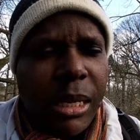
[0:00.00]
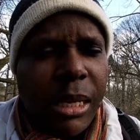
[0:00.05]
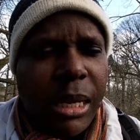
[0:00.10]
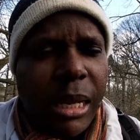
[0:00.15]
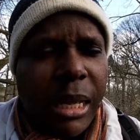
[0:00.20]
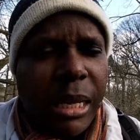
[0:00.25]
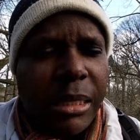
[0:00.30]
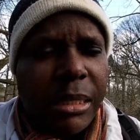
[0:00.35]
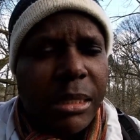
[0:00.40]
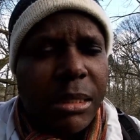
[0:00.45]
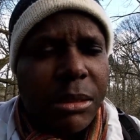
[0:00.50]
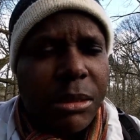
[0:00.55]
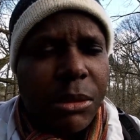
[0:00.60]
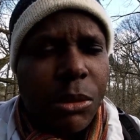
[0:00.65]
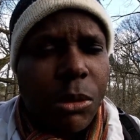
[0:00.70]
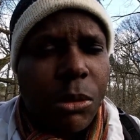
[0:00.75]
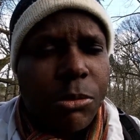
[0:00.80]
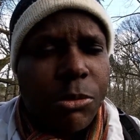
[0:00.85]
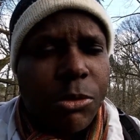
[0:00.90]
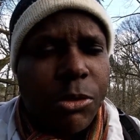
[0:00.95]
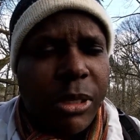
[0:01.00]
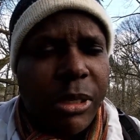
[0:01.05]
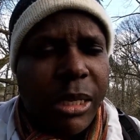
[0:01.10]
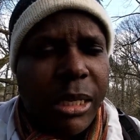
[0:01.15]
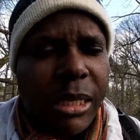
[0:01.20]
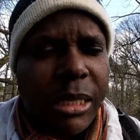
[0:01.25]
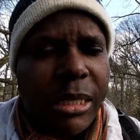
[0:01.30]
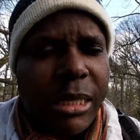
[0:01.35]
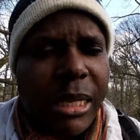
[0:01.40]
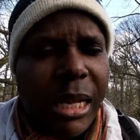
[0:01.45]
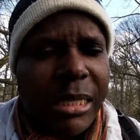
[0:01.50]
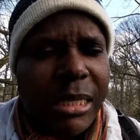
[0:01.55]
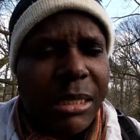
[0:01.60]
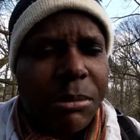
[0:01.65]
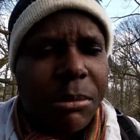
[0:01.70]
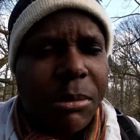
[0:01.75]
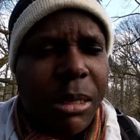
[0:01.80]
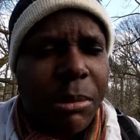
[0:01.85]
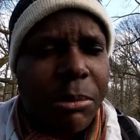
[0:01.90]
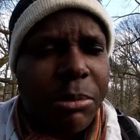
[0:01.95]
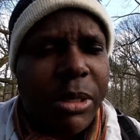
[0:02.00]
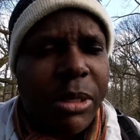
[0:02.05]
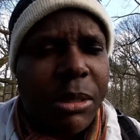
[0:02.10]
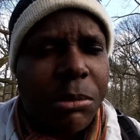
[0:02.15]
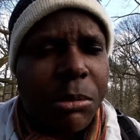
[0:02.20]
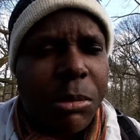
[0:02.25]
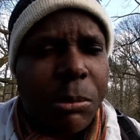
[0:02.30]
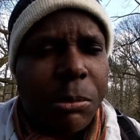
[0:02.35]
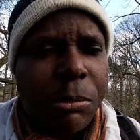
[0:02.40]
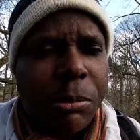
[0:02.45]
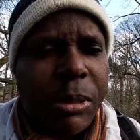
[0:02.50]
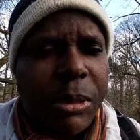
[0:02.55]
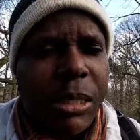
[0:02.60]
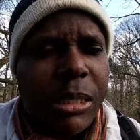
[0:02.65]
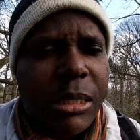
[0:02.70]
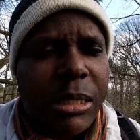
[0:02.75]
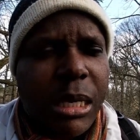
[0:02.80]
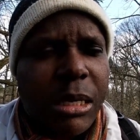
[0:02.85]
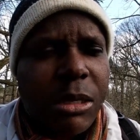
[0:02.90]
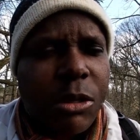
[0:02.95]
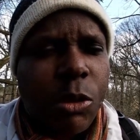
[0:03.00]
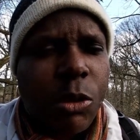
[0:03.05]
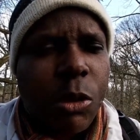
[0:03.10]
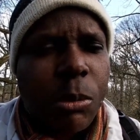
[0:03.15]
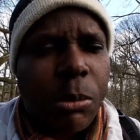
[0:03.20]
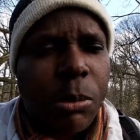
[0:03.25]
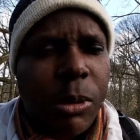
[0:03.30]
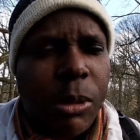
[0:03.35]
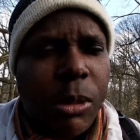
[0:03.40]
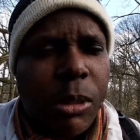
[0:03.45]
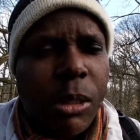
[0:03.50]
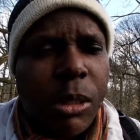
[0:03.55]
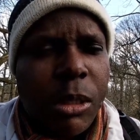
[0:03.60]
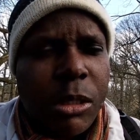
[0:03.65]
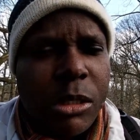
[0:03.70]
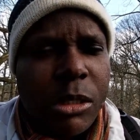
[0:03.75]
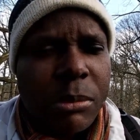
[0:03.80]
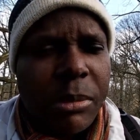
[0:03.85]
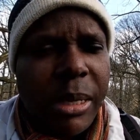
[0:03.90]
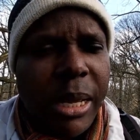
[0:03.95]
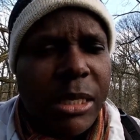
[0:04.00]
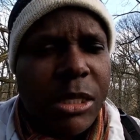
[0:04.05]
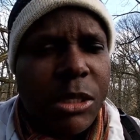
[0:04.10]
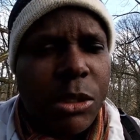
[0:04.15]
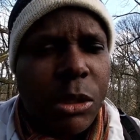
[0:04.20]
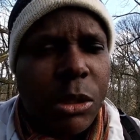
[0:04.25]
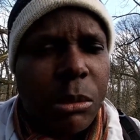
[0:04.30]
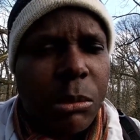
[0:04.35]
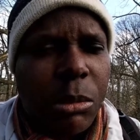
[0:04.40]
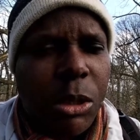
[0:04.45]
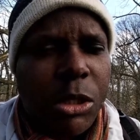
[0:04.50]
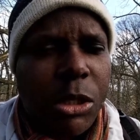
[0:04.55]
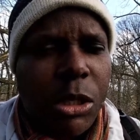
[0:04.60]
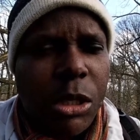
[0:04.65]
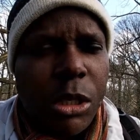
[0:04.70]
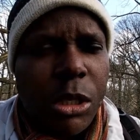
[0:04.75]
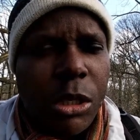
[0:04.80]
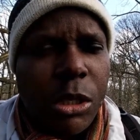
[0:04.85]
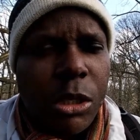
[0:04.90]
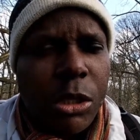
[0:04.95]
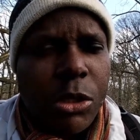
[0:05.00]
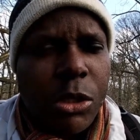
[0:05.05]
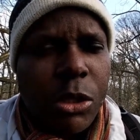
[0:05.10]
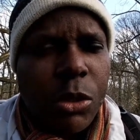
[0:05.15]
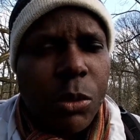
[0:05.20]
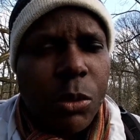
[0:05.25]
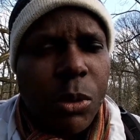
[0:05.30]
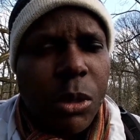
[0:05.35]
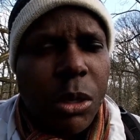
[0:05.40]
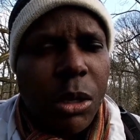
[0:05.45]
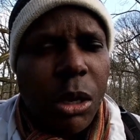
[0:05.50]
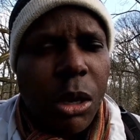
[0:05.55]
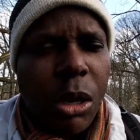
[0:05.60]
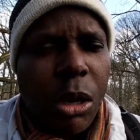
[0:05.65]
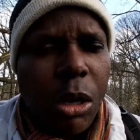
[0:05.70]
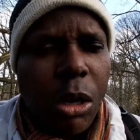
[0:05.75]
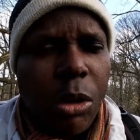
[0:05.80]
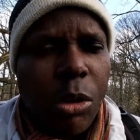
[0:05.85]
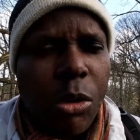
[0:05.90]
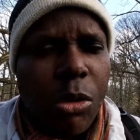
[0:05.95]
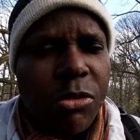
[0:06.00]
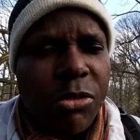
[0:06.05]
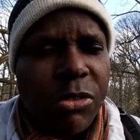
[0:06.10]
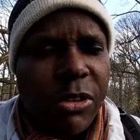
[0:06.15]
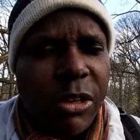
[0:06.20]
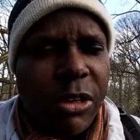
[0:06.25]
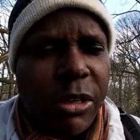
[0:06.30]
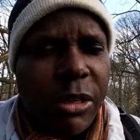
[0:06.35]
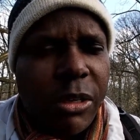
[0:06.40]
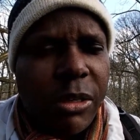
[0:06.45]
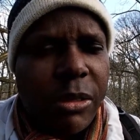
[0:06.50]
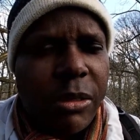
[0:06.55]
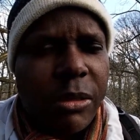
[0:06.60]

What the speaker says: and hopefully that it may bring peace and hope to my soul, but to the world all over.